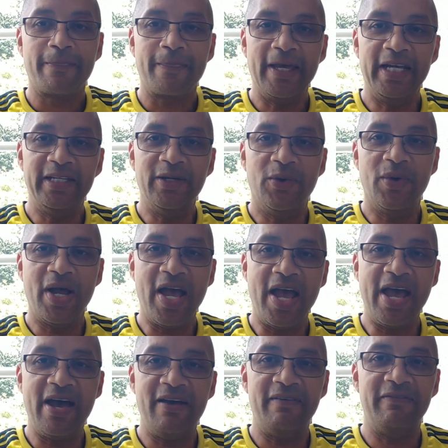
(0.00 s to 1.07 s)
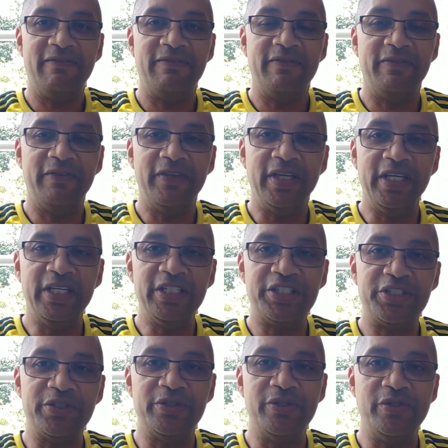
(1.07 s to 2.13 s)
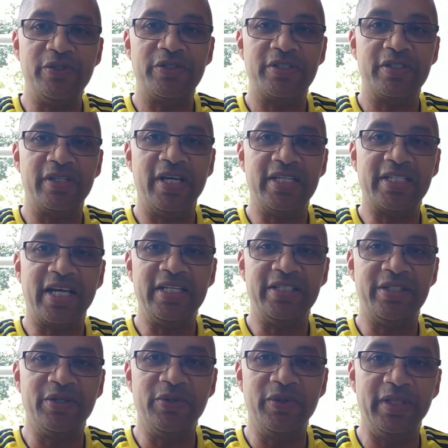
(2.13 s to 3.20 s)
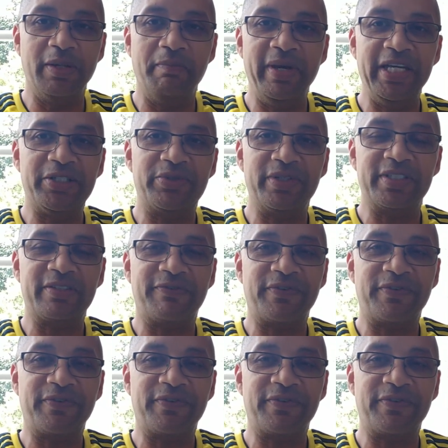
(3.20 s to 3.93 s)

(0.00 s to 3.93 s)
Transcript: I don't have the issues as I do in the Matrix.